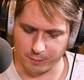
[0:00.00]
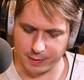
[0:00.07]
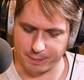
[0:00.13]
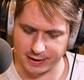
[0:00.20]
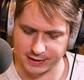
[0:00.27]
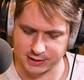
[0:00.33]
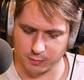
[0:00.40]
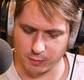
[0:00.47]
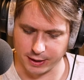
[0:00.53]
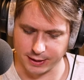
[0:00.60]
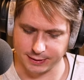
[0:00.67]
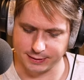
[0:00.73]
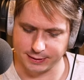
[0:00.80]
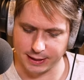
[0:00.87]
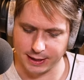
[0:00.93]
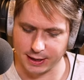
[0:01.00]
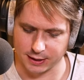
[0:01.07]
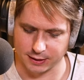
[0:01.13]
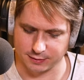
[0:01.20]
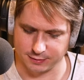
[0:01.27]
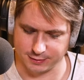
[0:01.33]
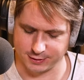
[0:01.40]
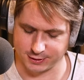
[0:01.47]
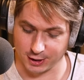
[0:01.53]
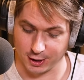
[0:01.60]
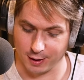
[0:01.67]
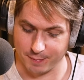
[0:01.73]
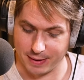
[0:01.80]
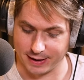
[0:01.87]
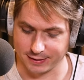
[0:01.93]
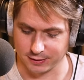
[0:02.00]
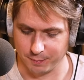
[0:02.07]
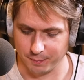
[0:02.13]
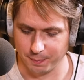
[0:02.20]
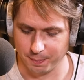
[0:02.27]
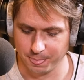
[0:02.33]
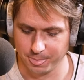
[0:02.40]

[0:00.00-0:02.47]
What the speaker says: It basically went, dear sir, madam,